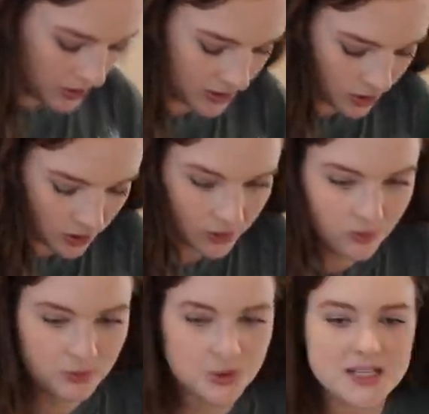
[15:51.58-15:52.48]
own little
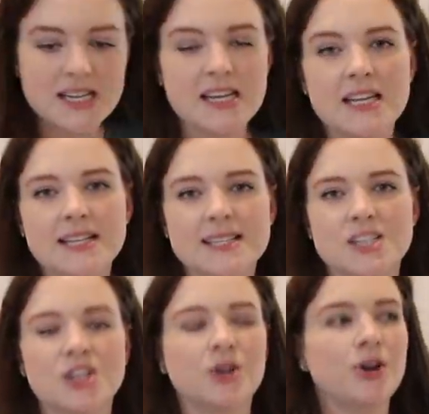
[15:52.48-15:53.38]
routines
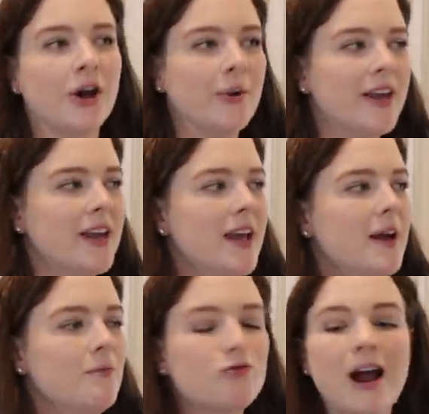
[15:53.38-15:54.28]
and he'll go and
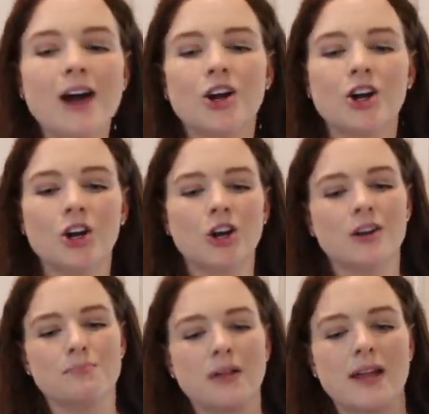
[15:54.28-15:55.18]
rock her
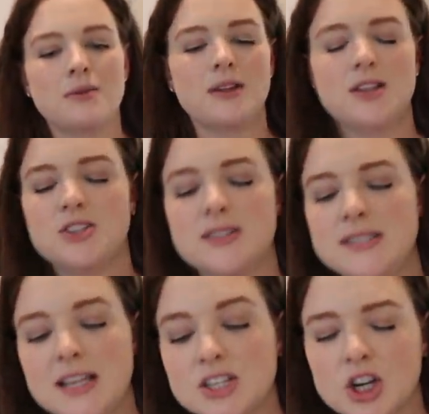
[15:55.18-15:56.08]
and play, just
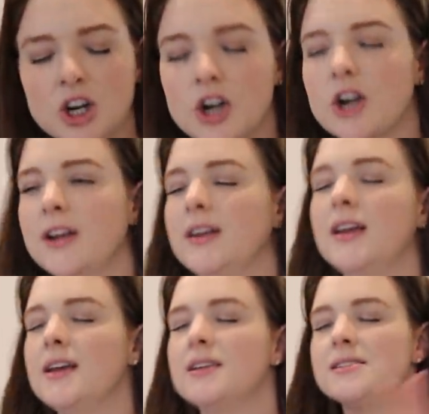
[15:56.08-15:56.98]
sing to her and
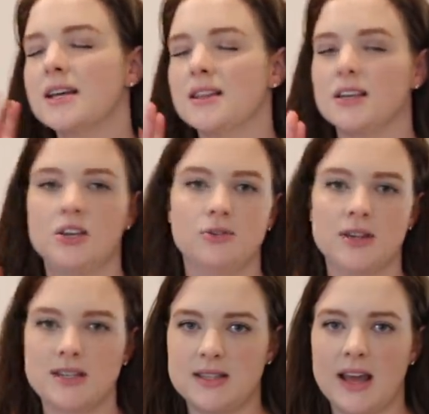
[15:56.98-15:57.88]
it's like the
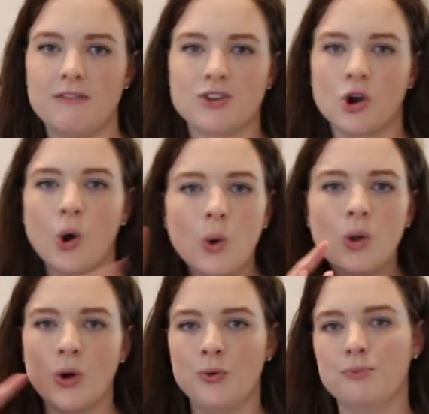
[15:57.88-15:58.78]
cutest. They have their
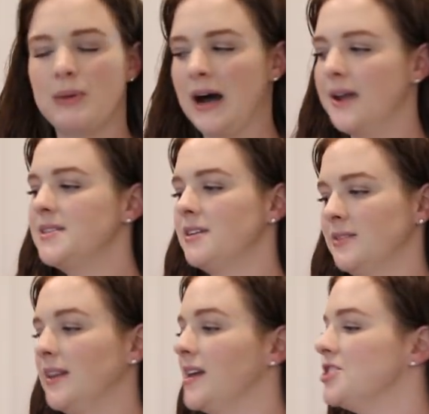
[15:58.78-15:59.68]
whole own bond and
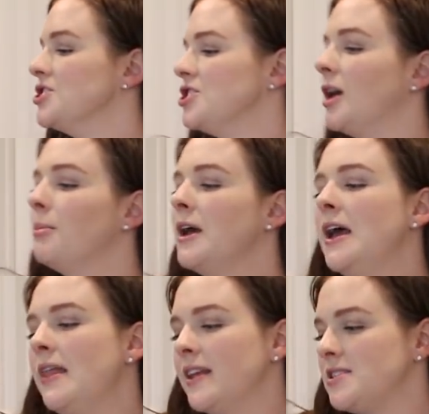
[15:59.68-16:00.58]
relationship
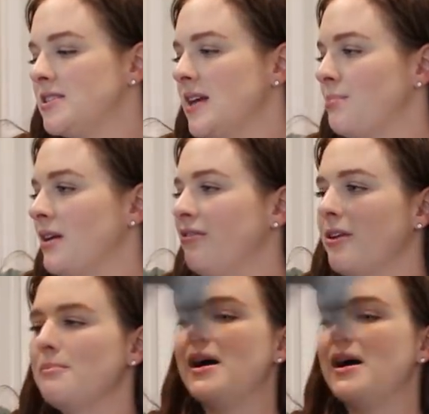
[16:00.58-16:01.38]
that's separate from